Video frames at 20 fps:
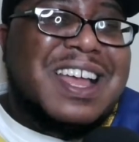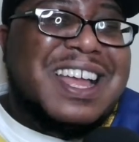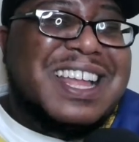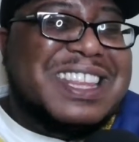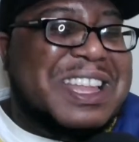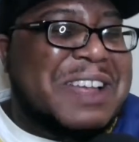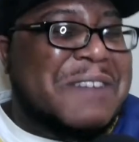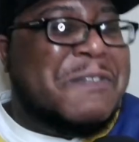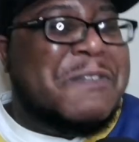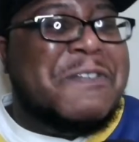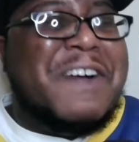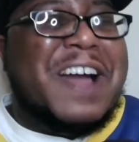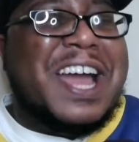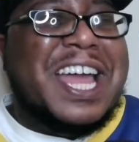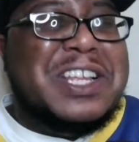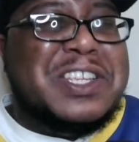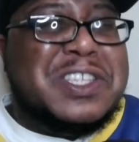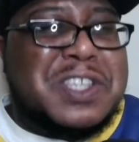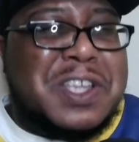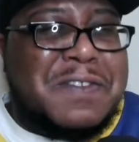The
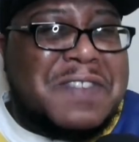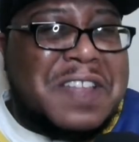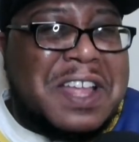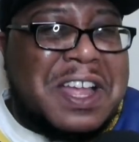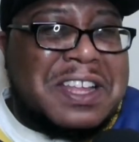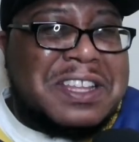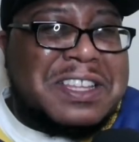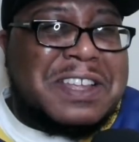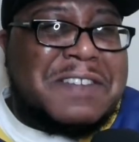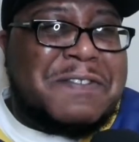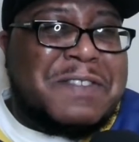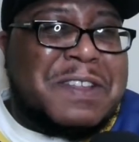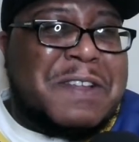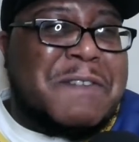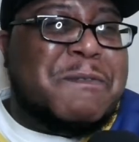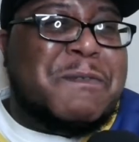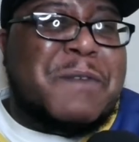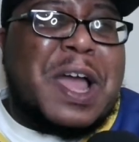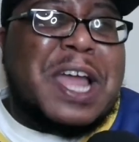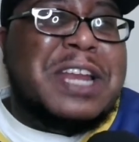fights of the
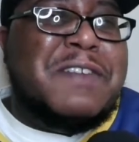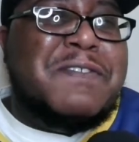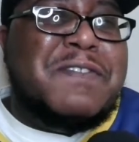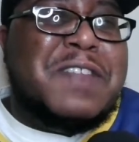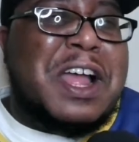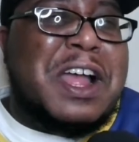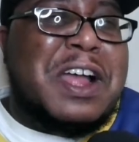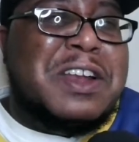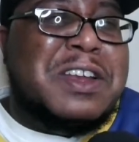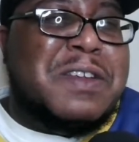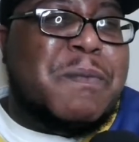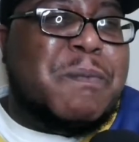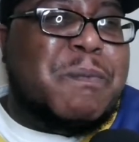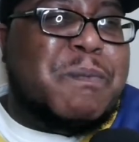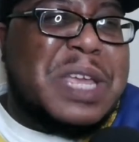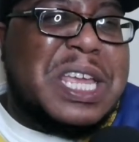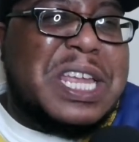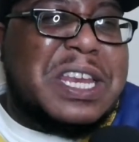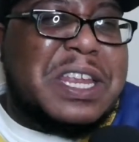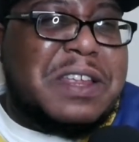fight of the
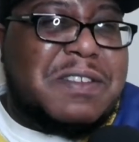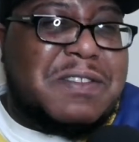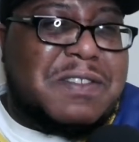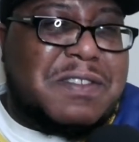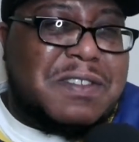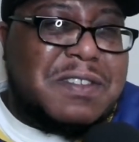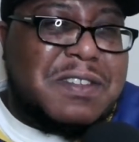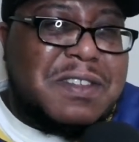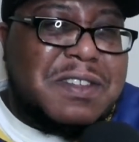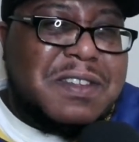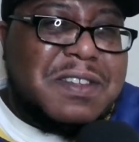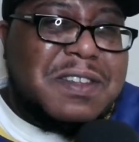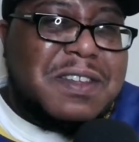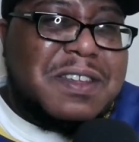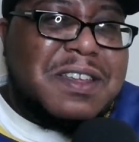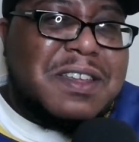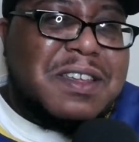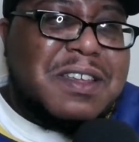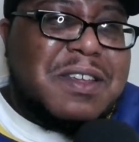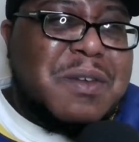undefeateds.
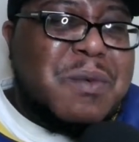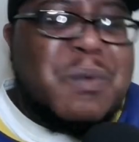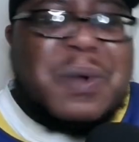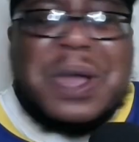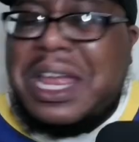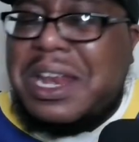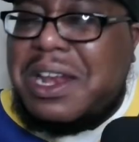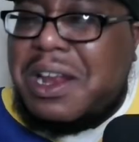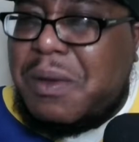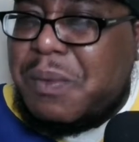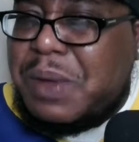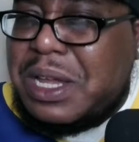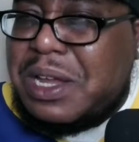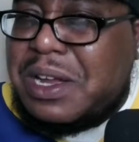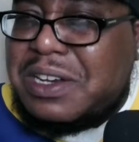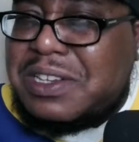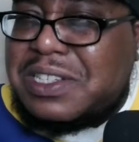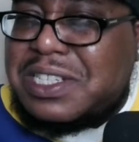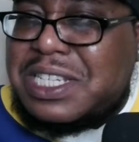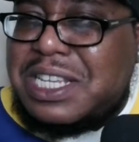When are we
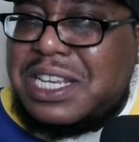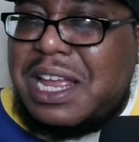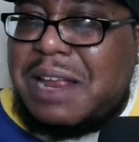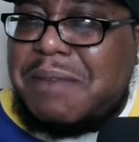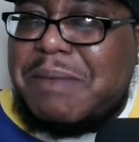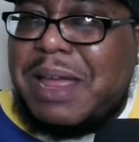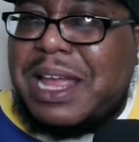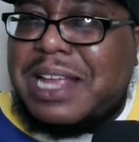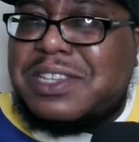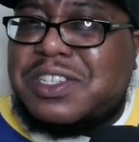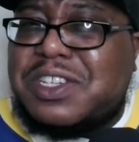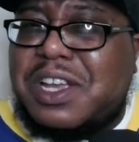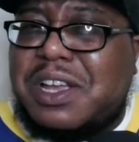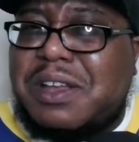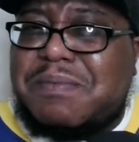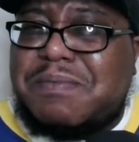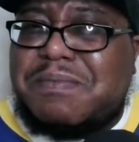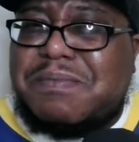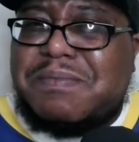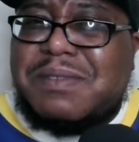going to see that matchup?
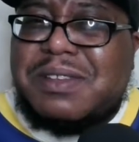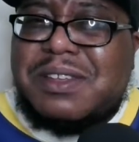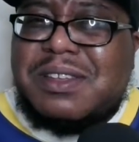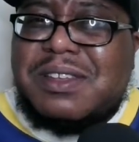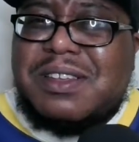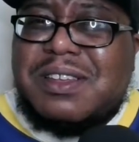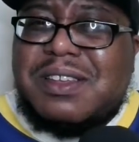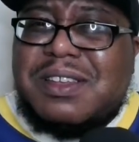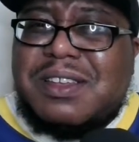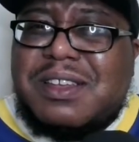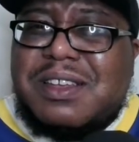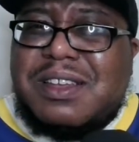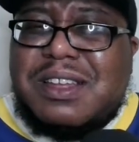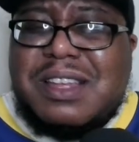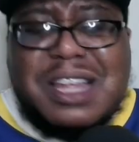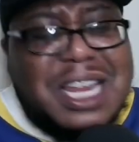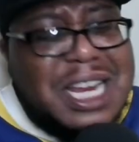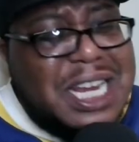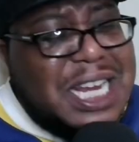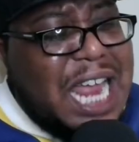
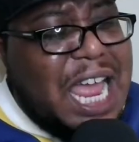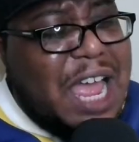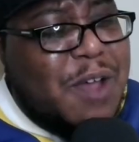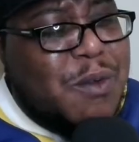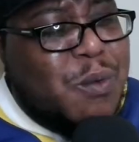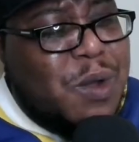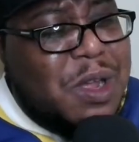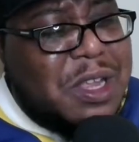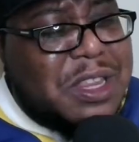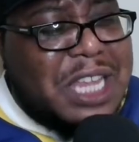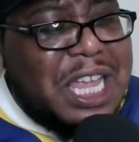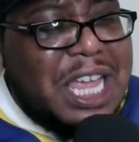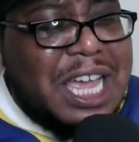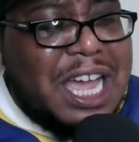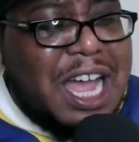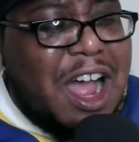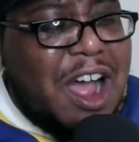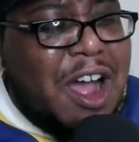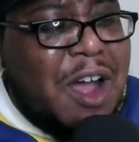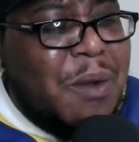Now, one thing
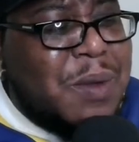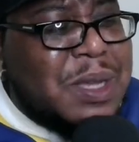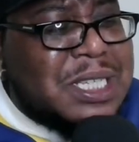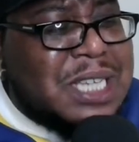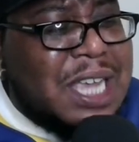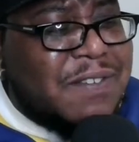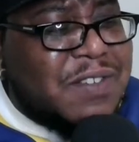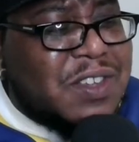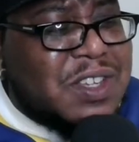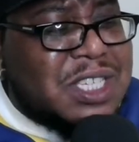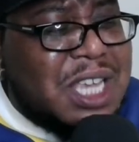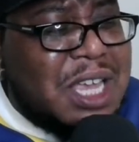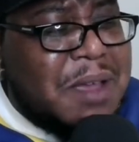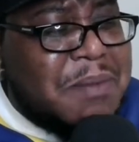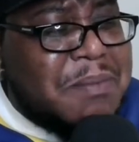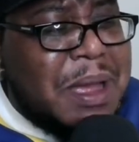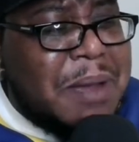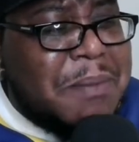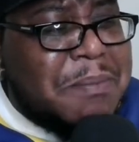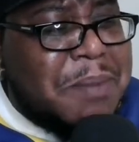I always have to say
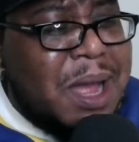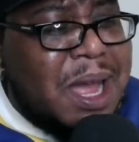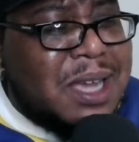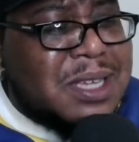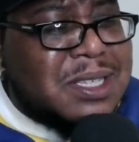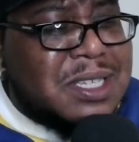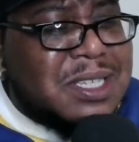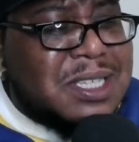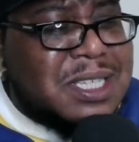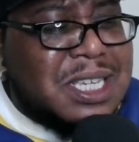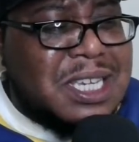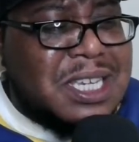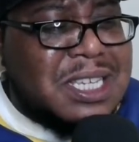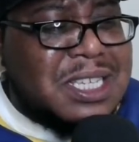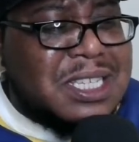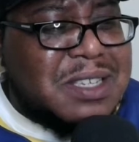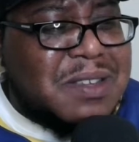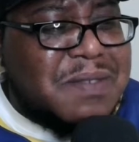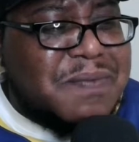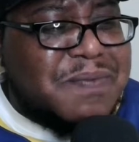about boxers
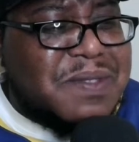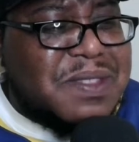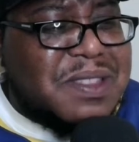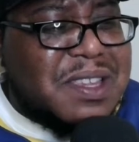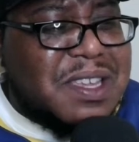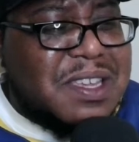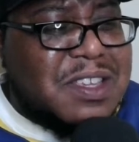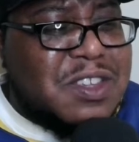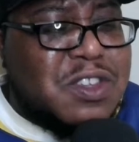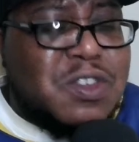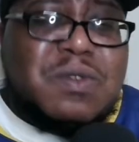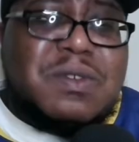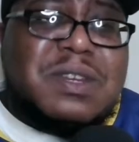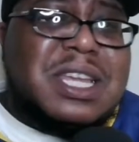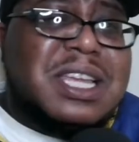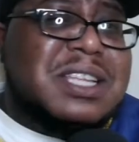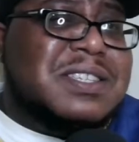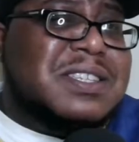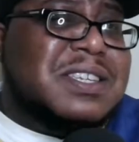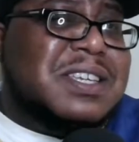is you
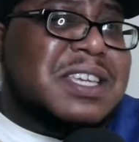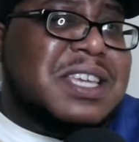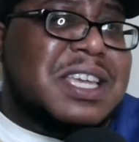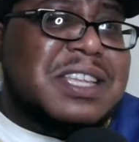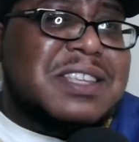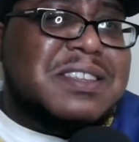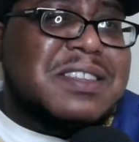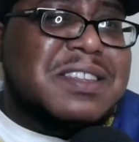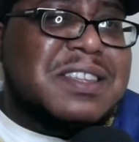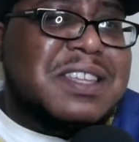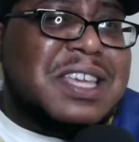need to get